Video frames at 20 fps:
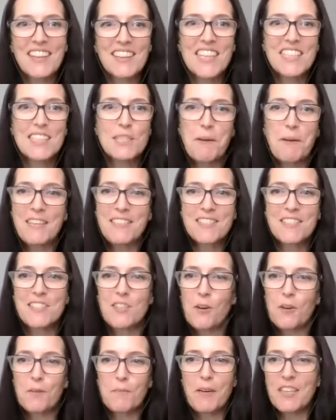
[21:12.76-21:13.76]
There's been
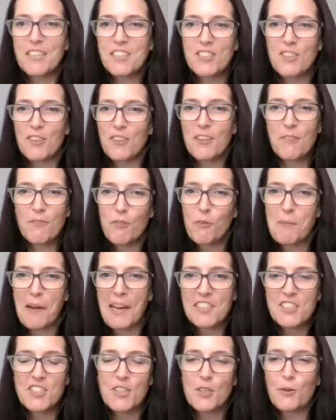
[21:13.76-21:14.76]
so much
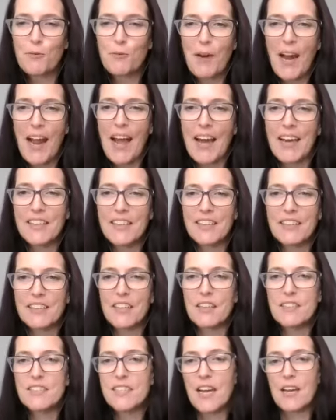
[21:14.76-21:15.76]
information around it, and
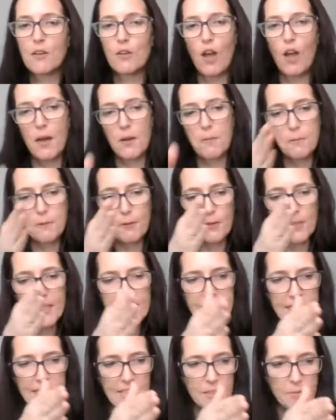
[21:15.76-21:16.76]
they're saying like
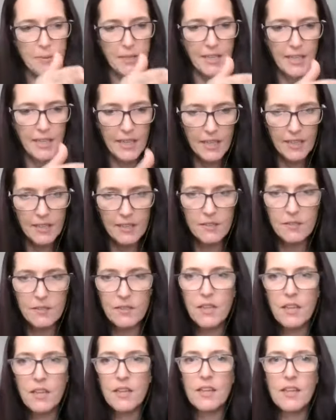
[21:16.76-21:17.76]
employers need to be
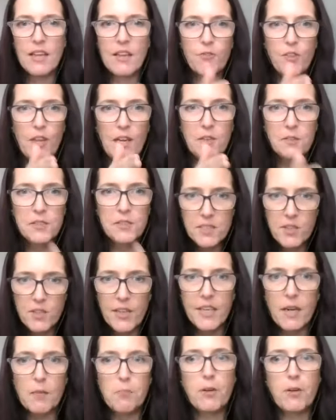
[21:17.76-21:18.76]
in. If they're not
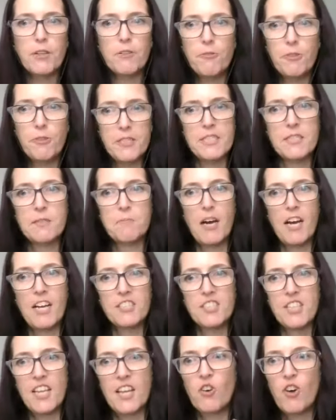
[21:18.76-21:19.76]
signed up by the 1st of
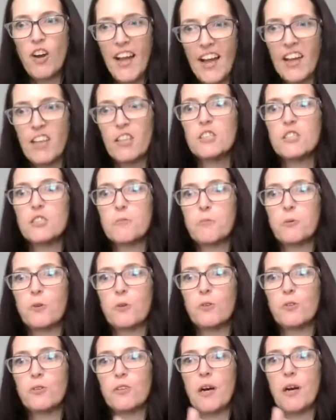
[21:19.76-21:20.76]
March, they're not
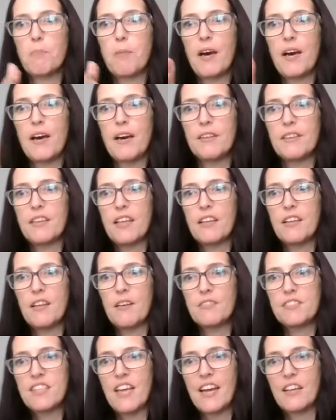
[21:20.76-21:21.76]
eligible. But then
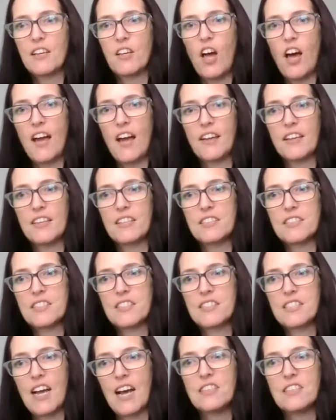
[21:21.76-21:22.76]
they're saying like it
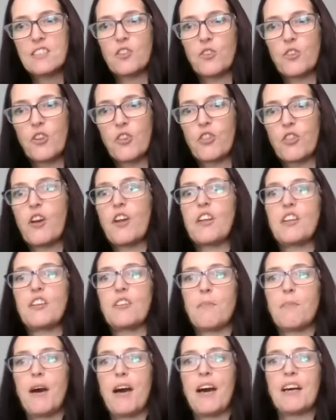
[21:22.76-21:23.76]
starts on the 30th
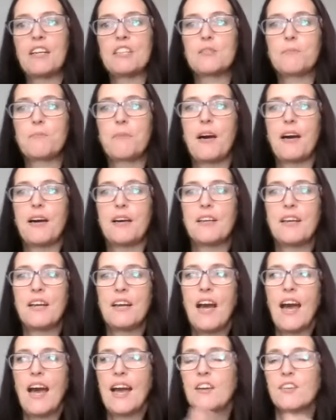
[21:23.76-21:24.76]
of March. But
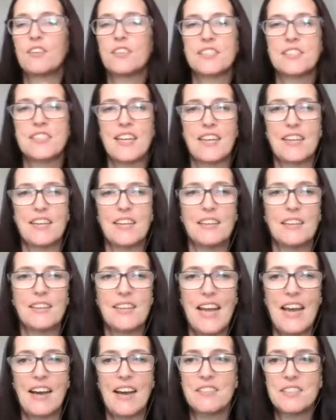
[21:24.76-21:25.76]
hang on a second,
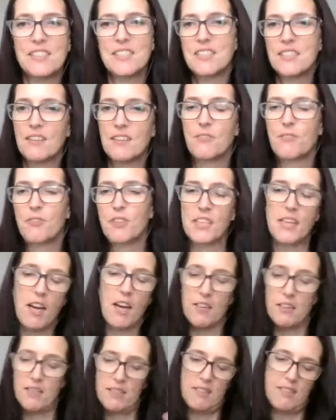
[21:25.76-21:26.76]
now it's the
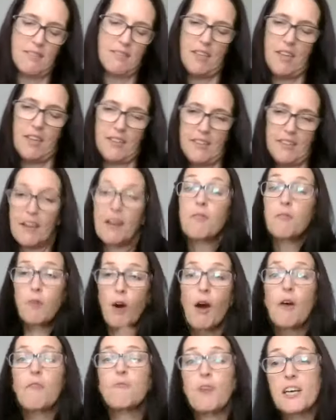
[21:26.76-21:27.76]
I don't know.
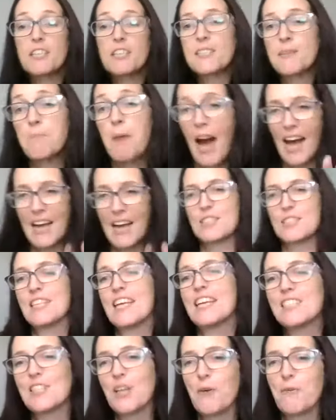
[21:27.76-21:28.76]
Right, 1st of March.
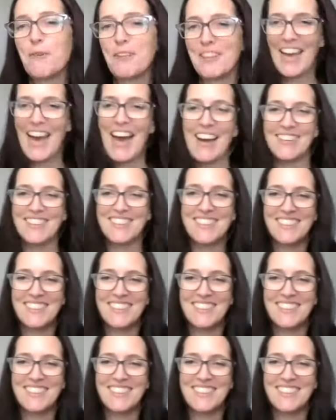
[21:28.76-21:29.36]
Let's go with that.